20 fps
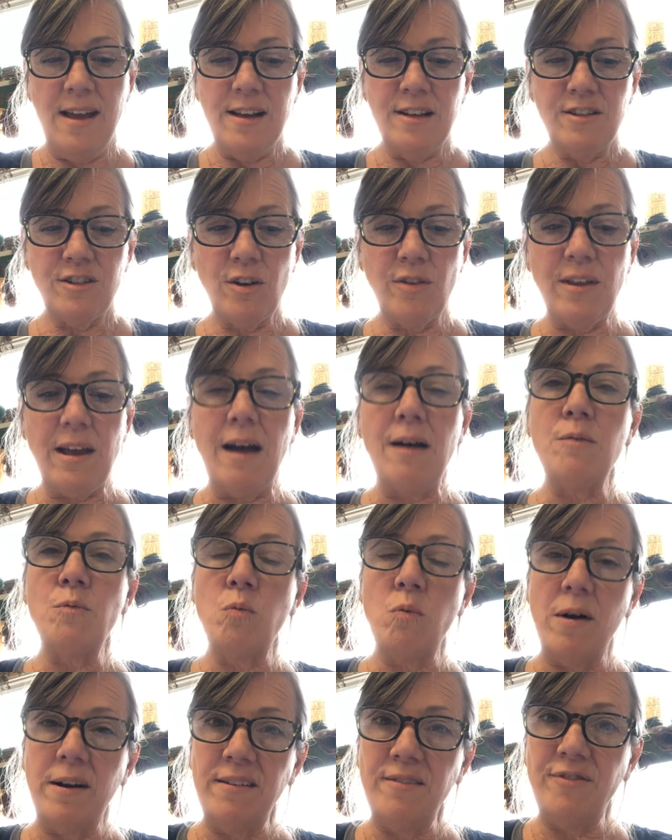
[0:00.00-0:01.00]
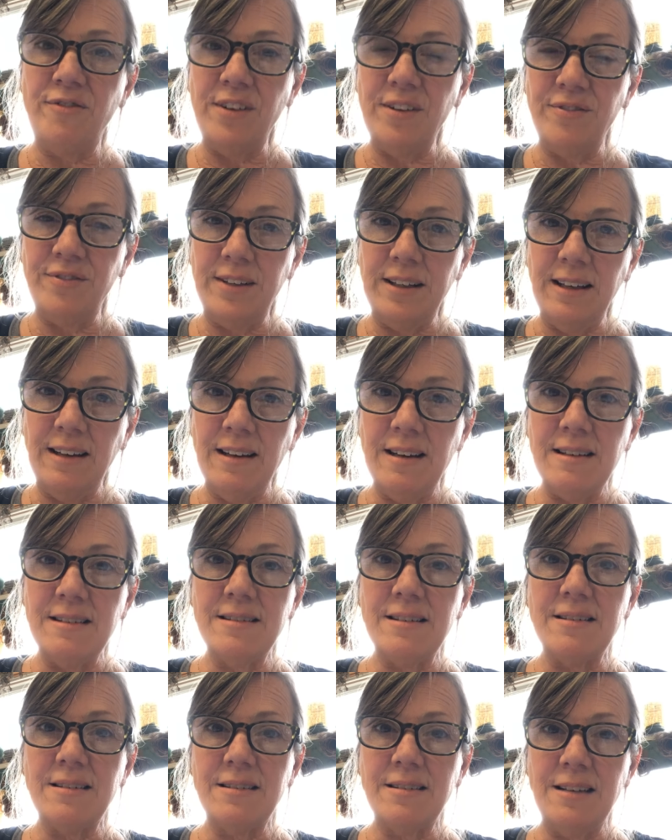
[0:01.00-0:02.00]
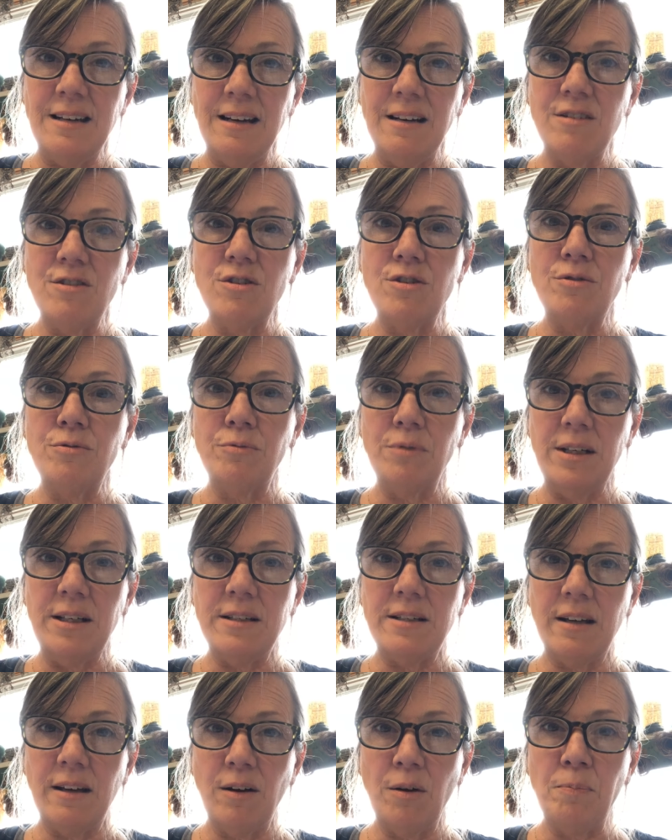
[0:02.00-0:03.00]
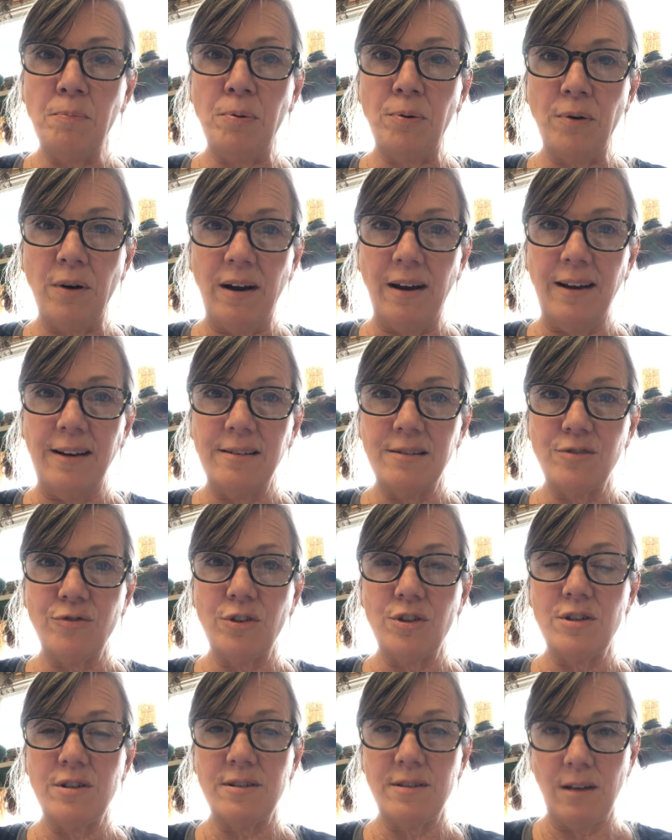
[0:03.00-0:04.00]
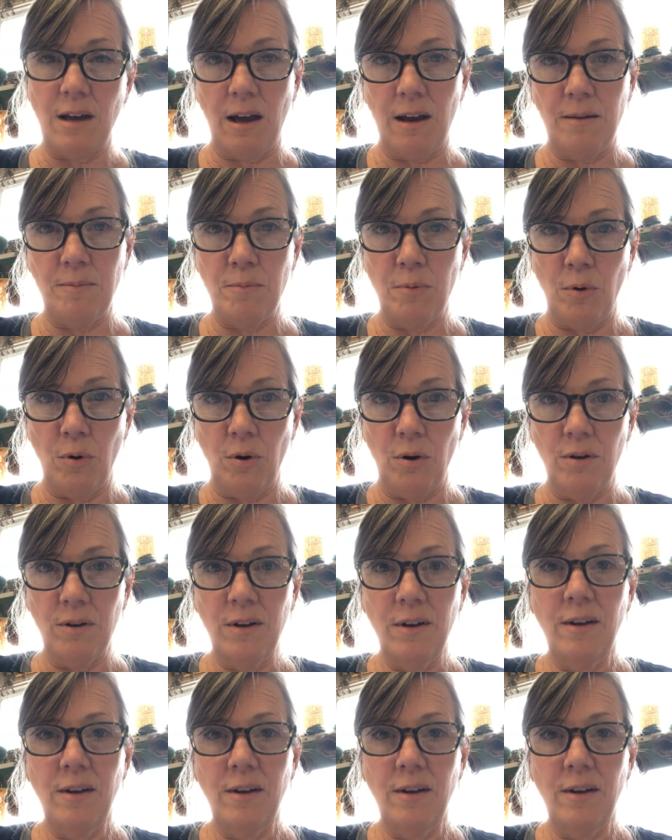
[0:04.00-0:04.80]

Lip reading: So that $150 is a standard retail price for a design bowl.